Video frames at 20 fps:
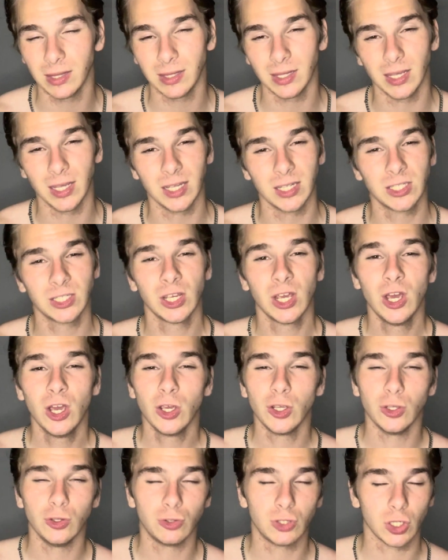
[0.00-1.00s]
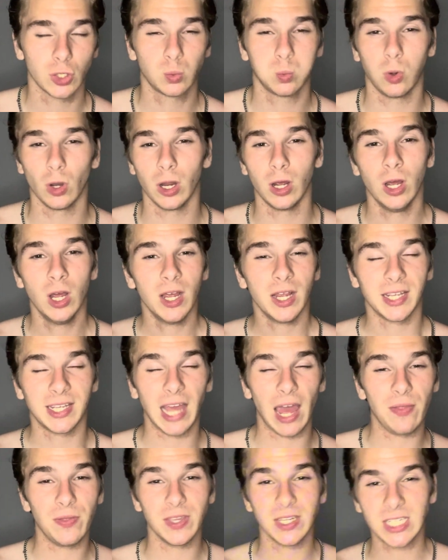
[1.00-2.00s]
this, you just want to
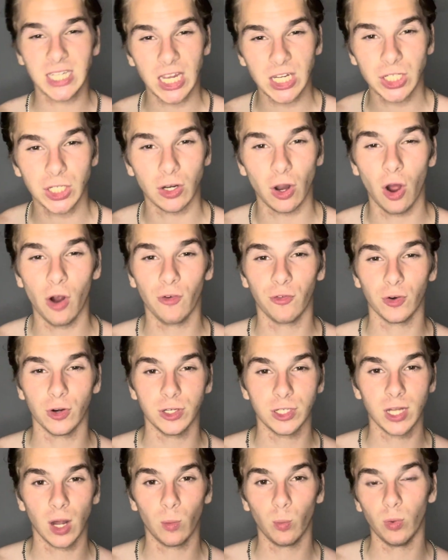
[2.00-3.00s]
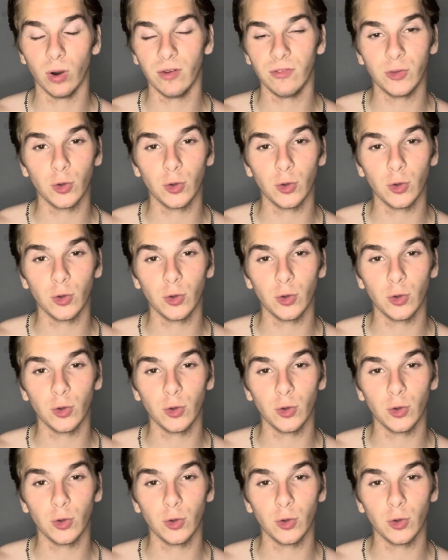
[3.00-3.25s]
get the session over and done with.